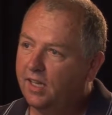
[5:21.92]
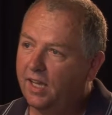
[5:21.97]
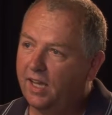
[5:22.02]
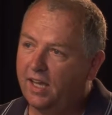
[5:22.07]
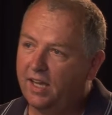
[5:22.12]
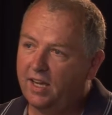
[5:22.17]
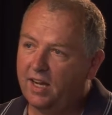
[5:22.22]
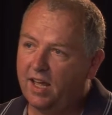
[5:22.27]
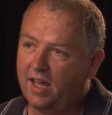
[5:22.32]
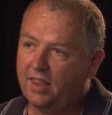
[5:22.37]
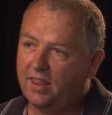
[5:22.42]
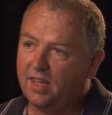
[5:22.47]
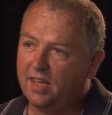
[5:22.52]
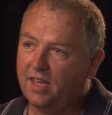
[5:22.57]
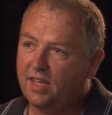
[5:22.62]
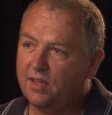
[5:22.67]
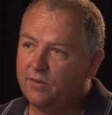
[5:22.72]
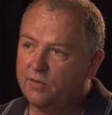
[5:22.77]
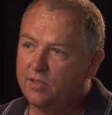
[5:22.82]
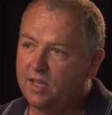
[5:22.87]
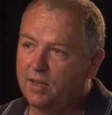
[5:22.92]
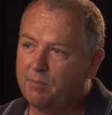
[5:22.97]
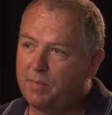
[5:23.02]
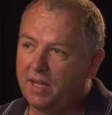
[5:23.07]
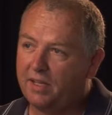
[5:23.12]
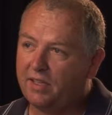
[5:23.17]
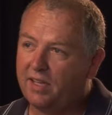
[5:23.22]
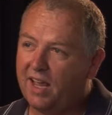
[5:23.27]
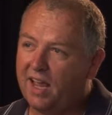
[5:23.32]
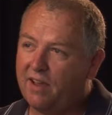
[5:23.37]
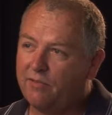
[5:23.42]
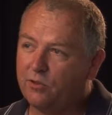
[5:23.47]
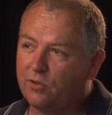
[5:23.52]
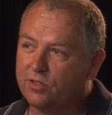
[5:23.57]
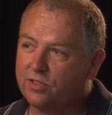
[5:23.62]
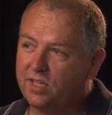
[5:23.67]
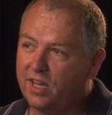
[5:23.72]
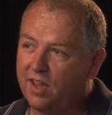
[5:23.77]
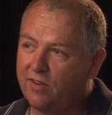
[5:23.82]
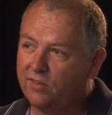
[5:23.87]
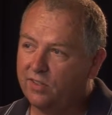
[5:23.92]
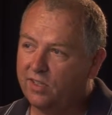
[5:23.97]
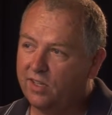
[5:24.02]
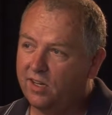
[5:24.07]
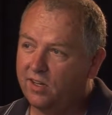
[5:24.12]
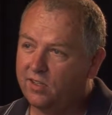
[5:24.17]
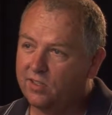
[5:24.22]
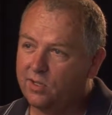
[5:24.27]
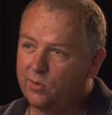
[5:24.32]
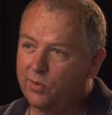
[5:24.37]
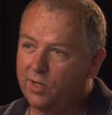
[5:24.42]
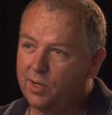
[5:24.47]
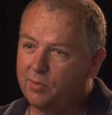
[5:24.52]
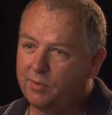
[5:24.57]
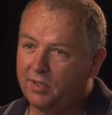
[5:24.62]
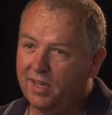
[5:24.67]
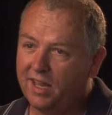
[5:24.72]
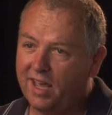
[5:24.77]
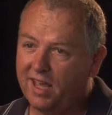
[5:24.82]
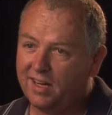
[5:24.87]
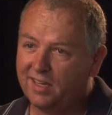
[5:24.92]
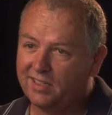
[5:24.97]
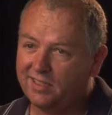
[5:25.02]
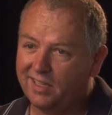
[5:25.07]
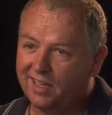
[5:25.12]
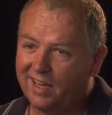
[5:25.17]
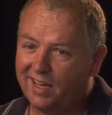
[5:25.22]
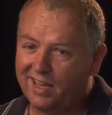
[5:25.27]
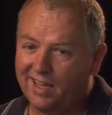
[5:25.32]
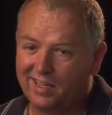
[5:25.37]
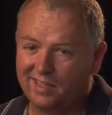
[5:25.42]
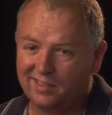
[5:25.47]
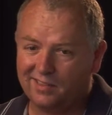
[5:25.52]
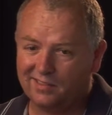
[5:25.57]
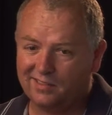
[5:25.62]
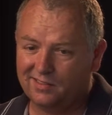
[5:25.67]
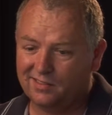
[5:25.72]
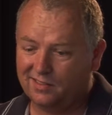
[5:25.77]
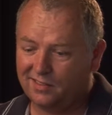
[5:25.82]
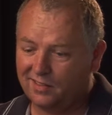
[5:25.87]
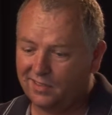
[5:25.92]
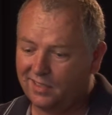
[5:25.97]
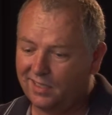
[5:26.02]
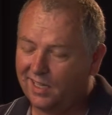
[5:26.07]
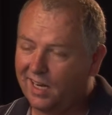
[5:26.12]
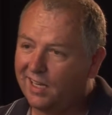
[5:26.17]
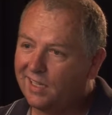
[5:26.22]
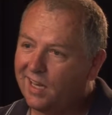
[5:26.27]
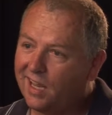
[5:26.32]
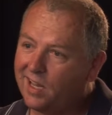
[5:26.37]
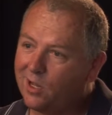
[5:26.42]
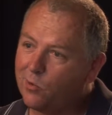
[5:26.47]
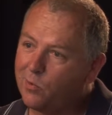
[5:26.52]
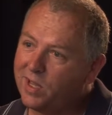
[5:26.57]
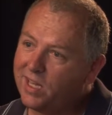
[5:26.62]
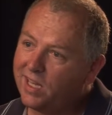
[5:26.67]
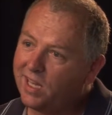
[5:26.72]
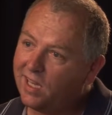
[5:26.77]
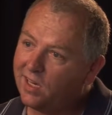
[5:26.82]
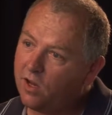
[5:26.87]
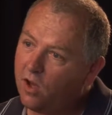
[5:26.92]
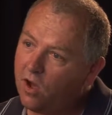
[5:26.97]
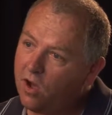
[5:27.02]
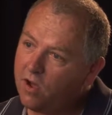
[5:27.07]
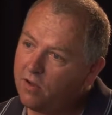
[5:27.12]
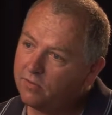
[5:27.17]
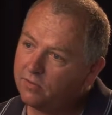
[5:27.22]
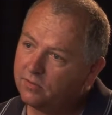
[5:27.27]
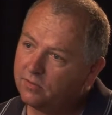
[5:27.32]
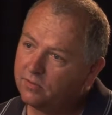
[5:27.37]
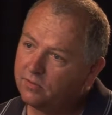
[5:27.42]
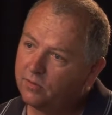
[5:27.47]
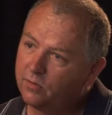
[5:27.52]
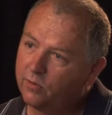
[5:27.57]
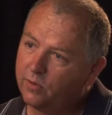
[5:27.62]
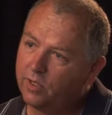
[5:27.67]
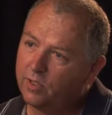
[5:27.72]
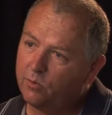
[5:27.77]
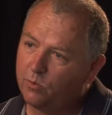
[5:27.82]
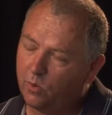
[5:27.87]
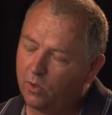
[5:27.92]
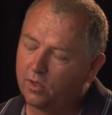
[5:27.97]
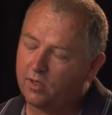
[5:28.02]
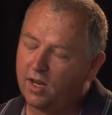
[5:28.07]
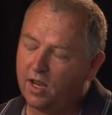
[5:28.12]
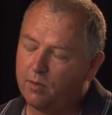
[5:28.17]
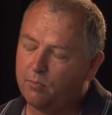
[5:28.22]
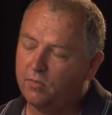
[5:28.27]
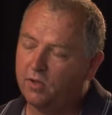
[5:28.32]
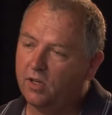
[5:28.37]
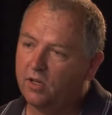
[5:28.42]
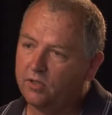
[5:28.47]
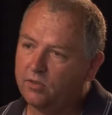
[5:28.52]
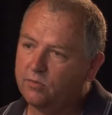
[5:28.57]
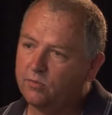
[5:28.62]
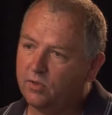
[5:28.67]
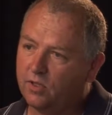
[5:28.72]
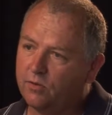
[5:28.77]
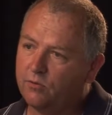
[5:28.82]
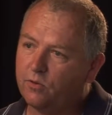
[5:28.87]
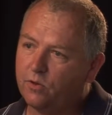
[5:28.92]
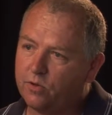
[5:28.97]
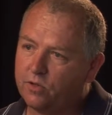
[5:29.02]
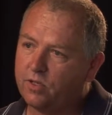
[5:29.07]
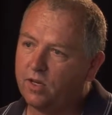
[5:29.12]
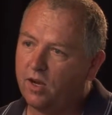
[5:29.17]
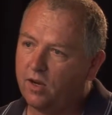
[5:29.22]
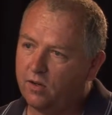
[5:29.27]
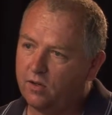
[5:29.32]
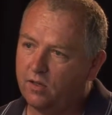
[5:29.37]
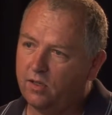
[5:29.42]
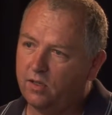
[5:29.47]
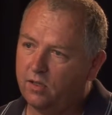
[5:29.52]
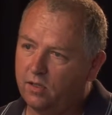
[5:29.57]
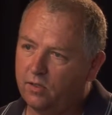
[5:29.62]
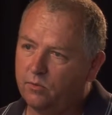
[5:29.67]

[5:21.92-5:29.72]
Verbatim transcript: And I think it was about after 7 years, I went up to Dad and I said, hey, can I take a weekend off? We'd worked that much when I first hired in.